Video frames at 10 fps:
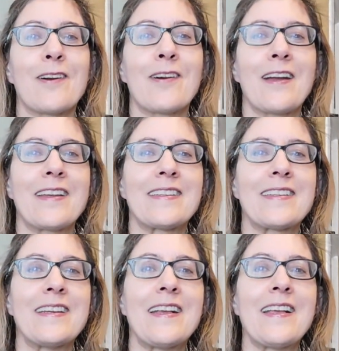All right.
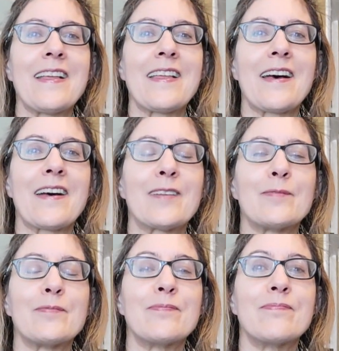Um,
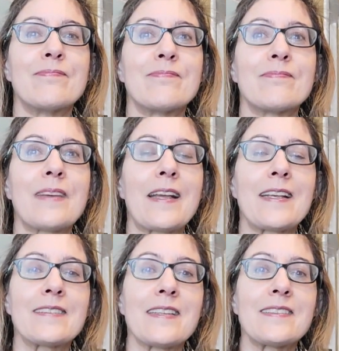I
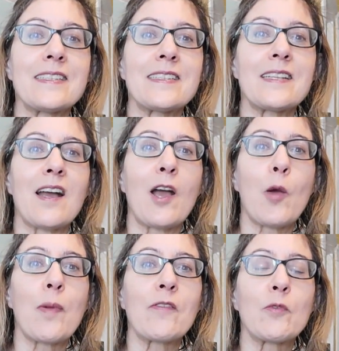guess that's it. I
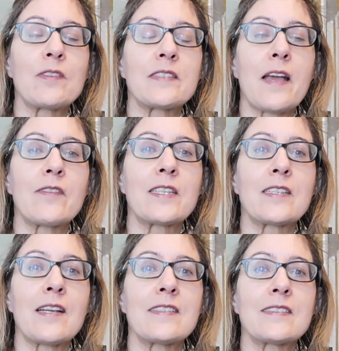hope everyone's having a
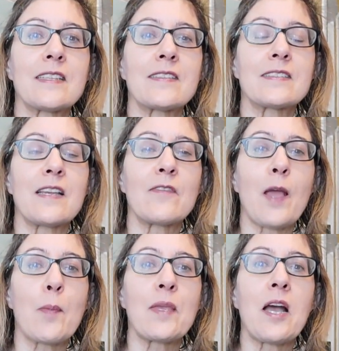nice safe,
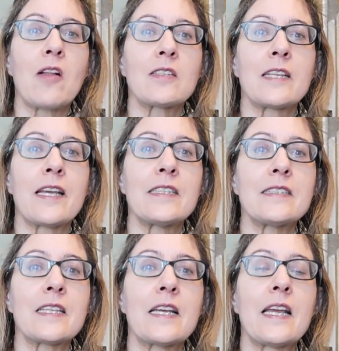happy holidays,
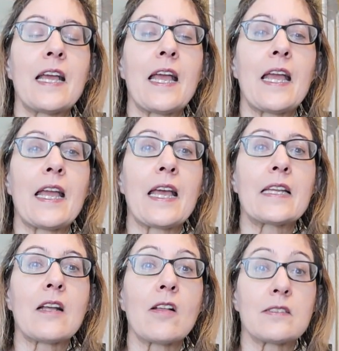and
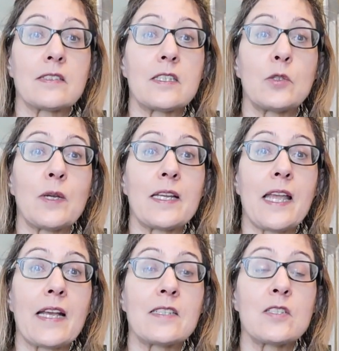I'll see you
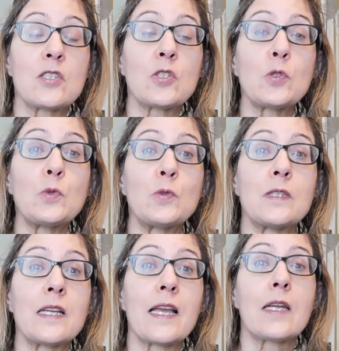again soon.
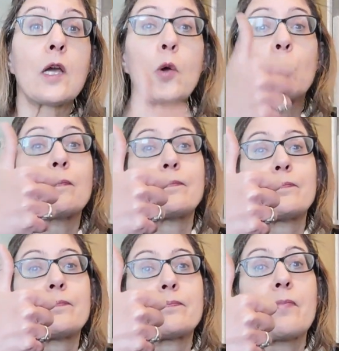And oh,
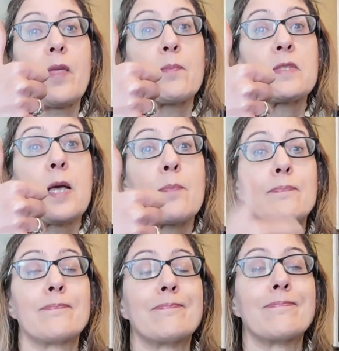thumbs
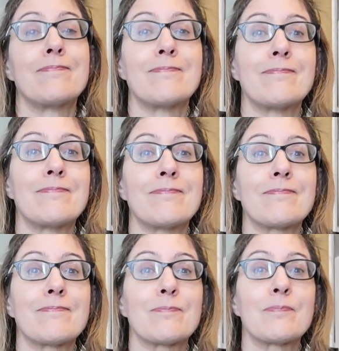up.
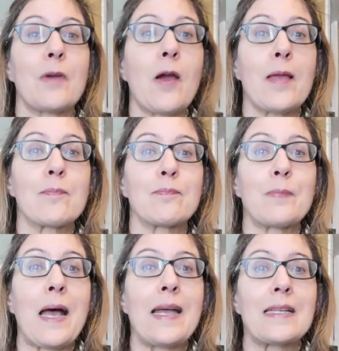All right,
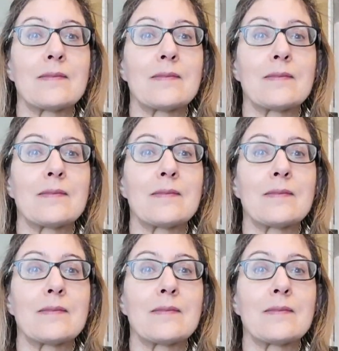bye.